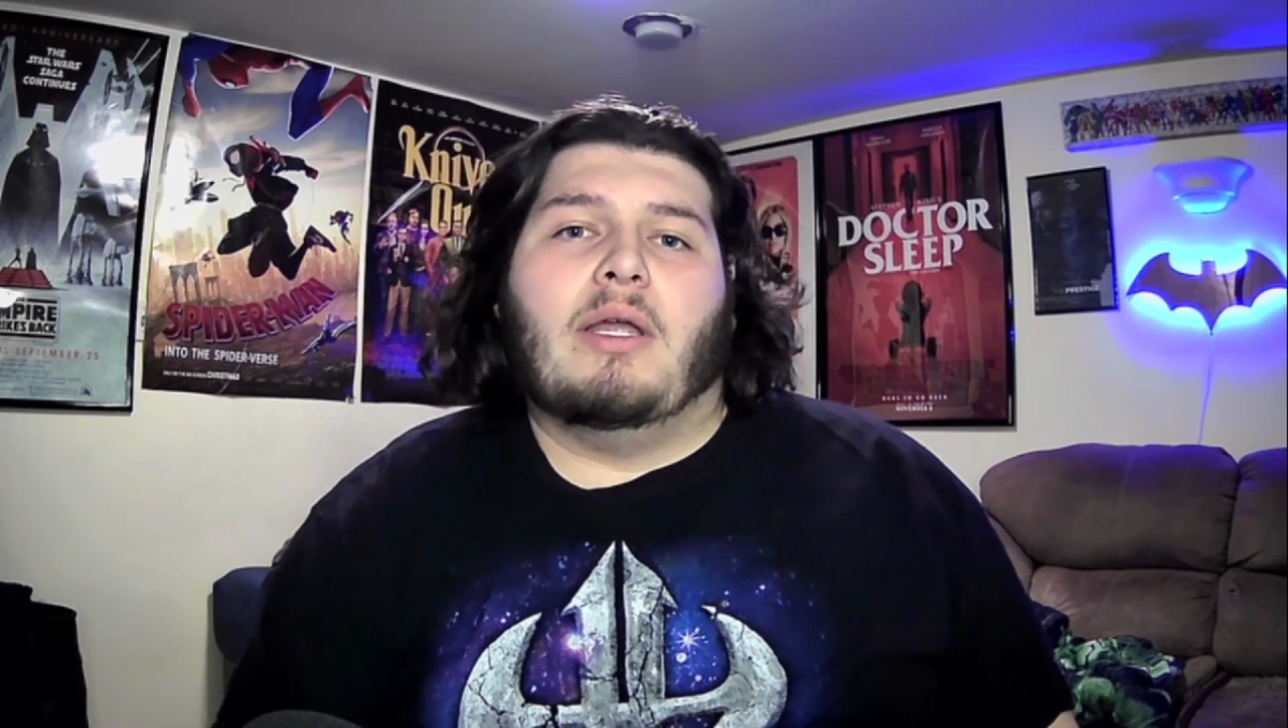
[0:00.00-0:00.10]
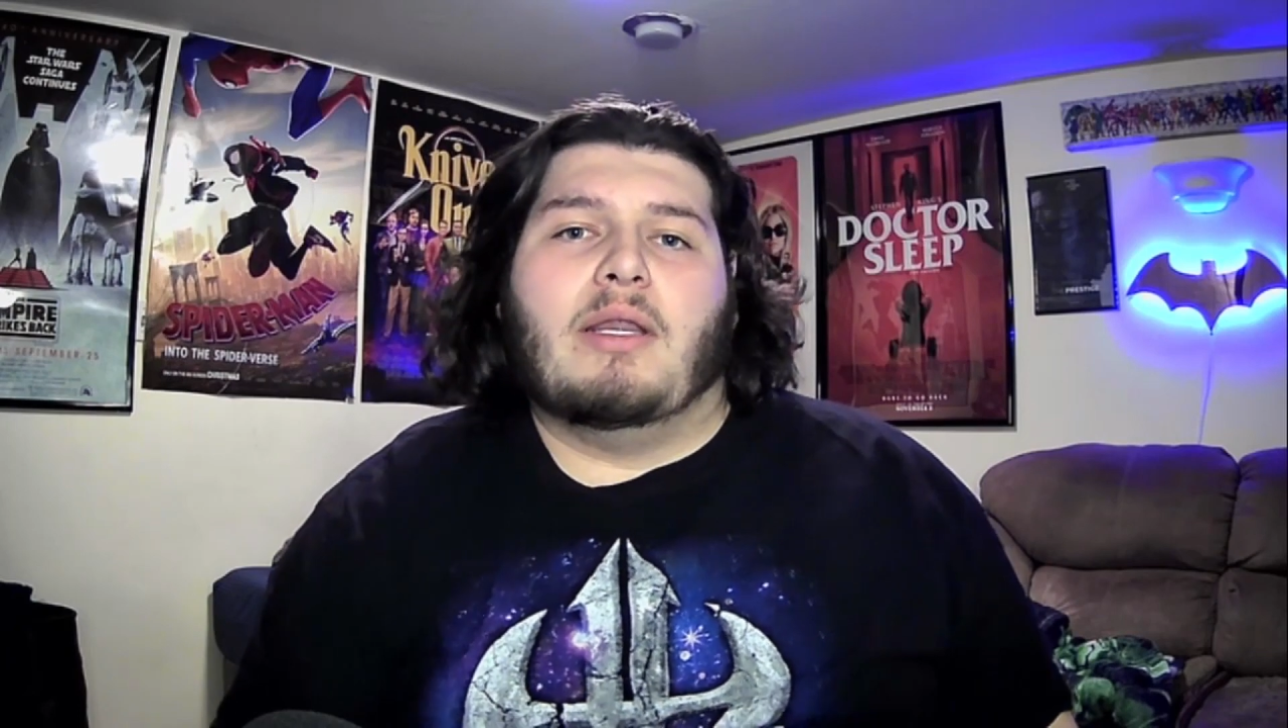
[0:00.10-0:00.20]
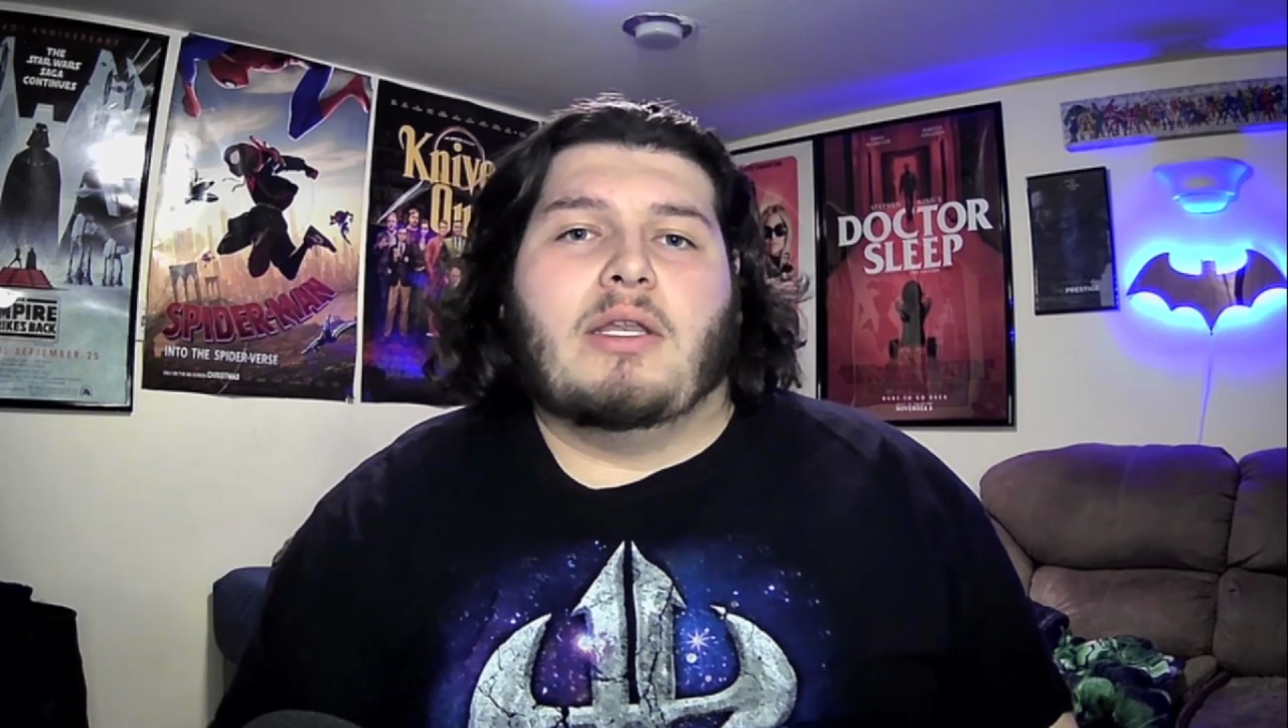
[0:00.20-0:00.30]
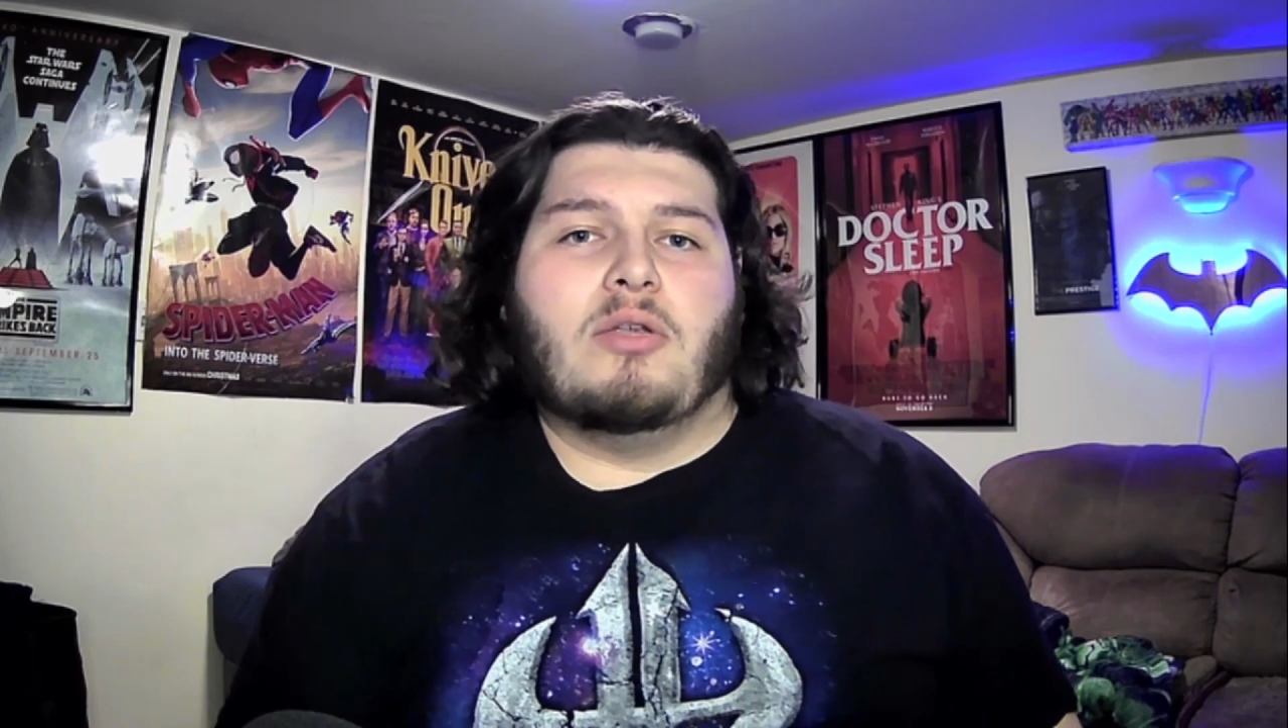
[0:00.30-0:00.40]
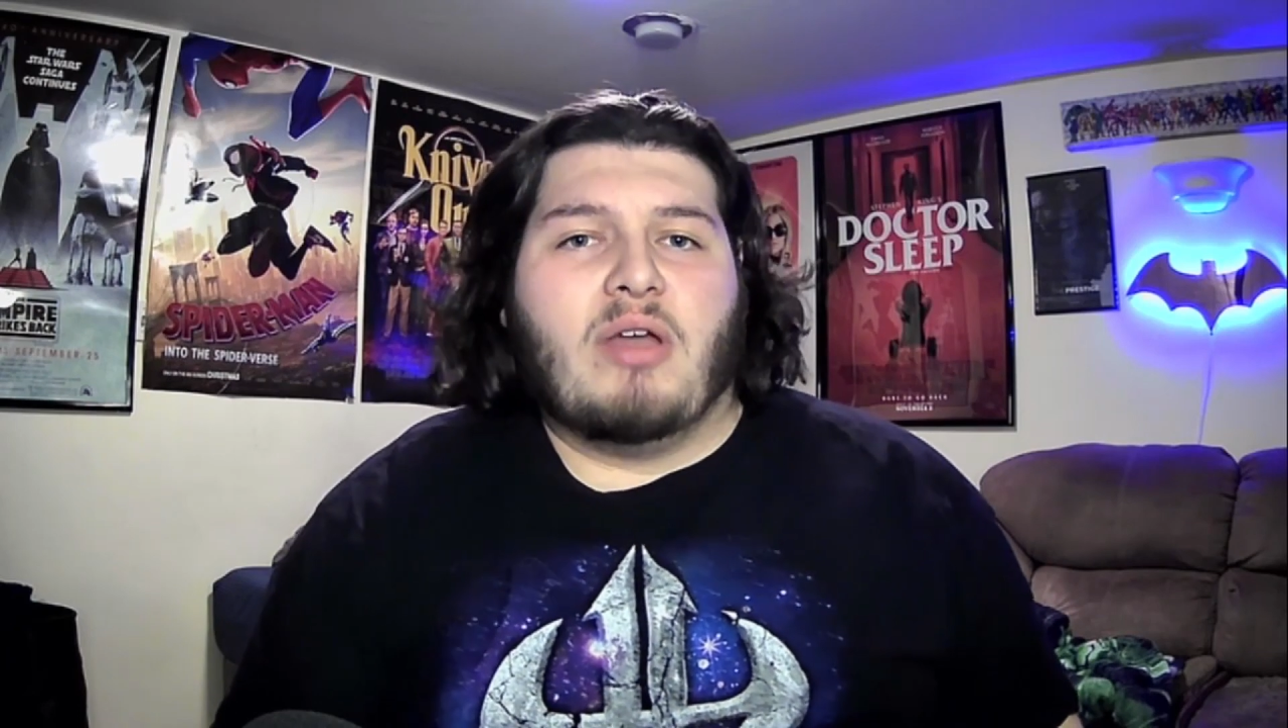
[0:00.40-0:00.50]
and
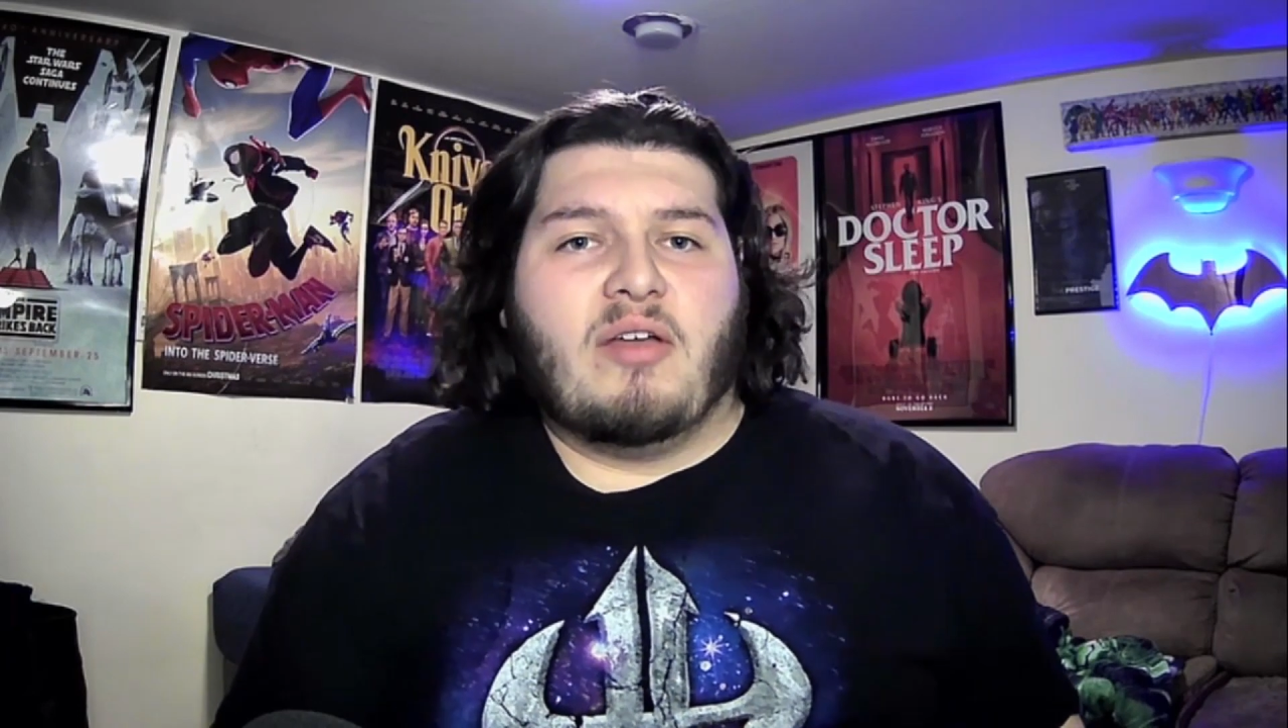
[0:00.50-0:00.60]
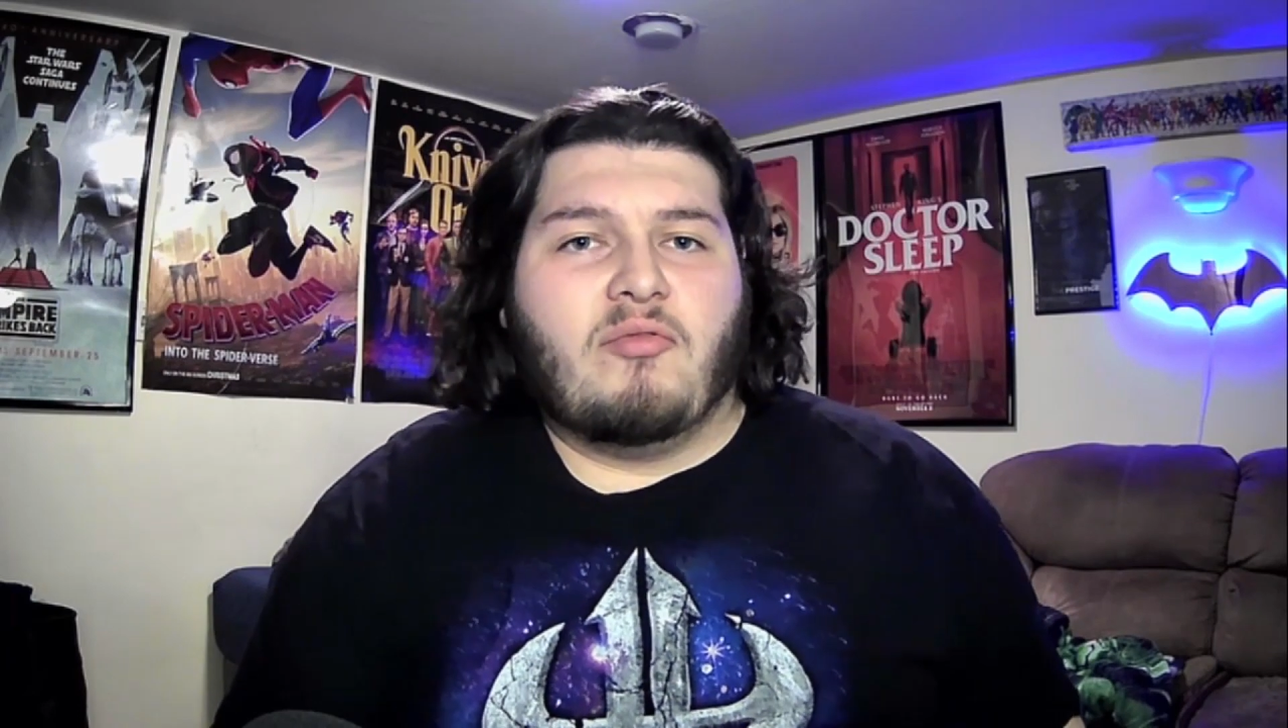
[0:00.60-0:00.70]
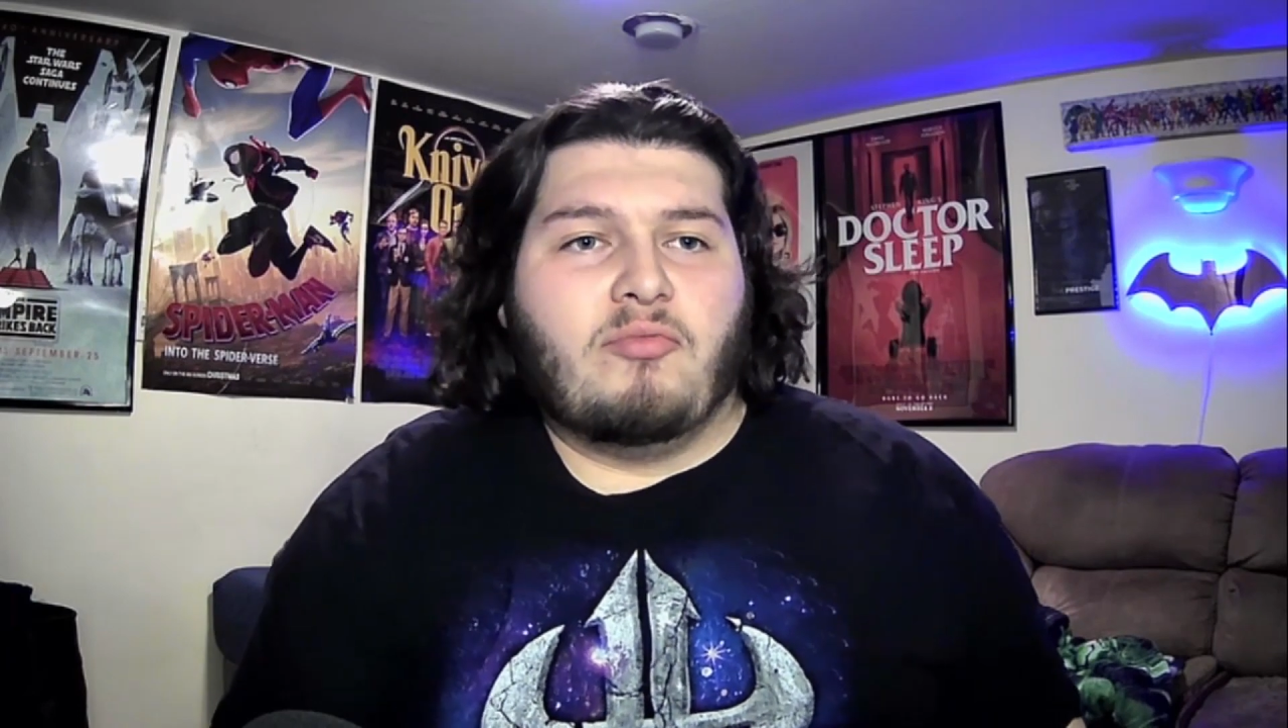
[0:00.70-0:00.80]
then you have,